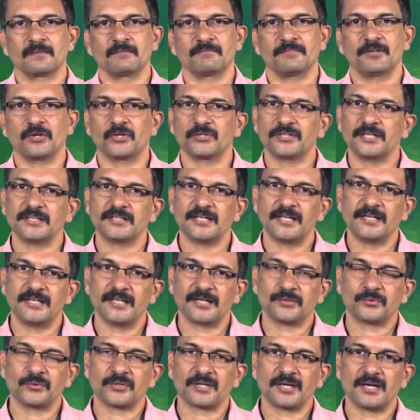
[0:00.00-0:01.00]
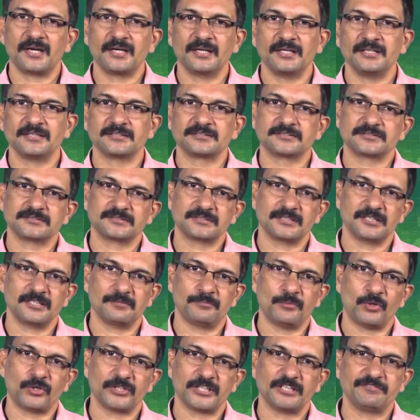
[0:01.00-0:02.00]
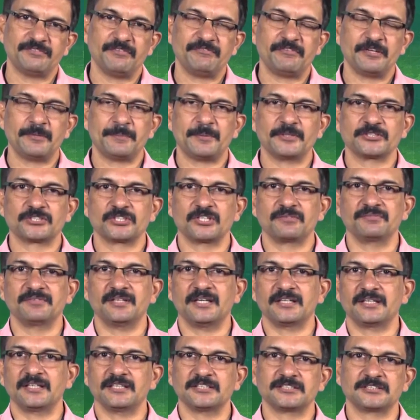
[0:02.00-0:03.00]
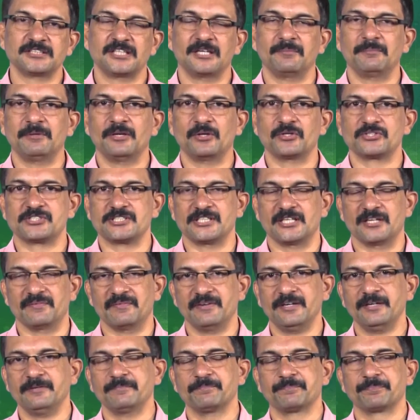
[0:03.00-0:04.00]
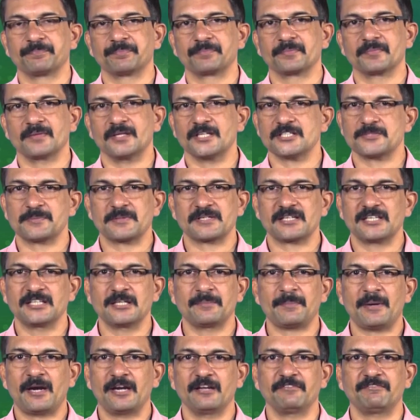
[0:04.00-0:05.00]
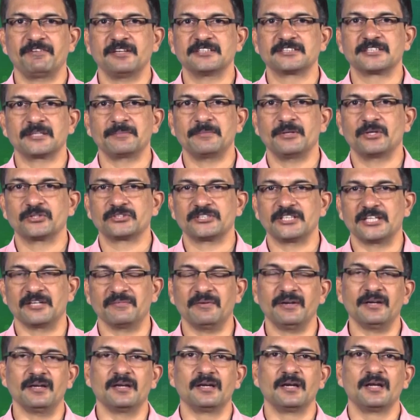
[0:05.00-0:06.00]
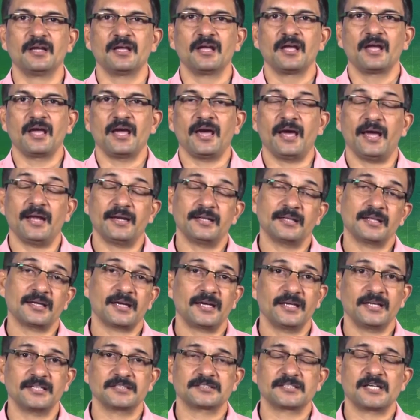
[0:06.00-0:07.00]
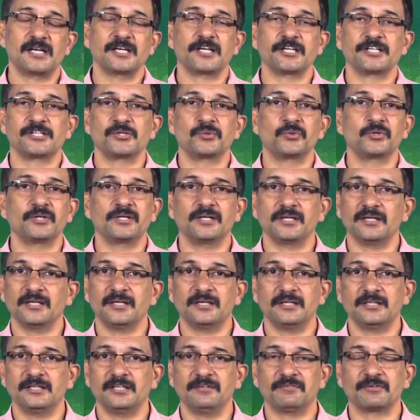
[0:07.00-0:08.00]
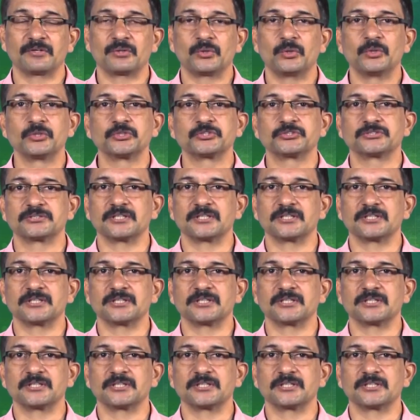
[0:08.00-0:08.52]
We know that the entire Kuttanad is more than 50% of that is below sea level, especially the paddy fields are below sea level, and the highest altitude never goes